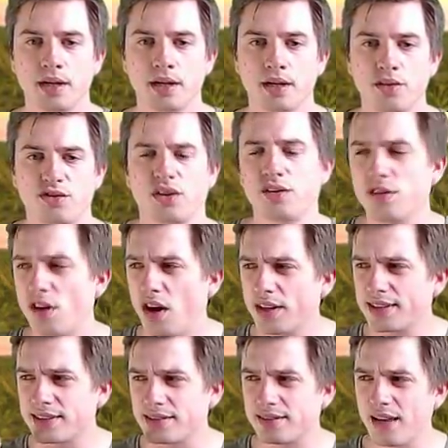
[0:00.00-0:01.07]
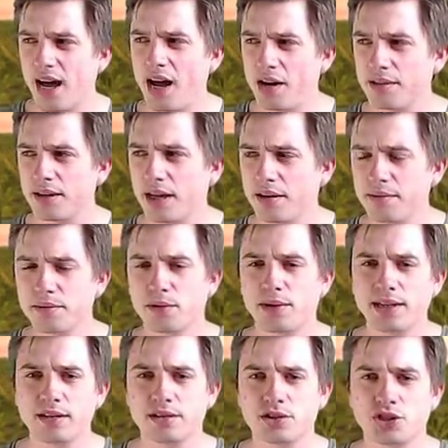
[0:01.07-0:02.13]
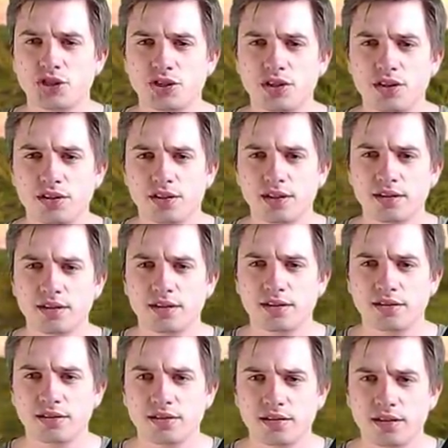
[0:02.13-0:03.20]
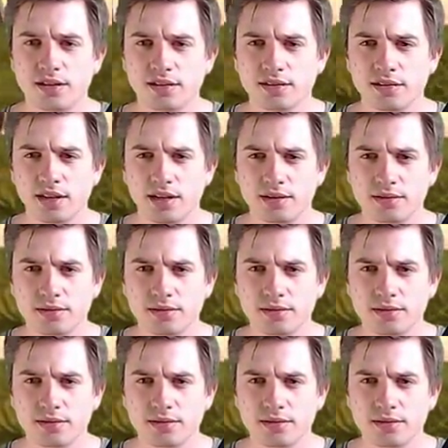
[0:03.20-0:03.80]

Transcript: So it knocks down, now I'm quite unsure. Does it knock down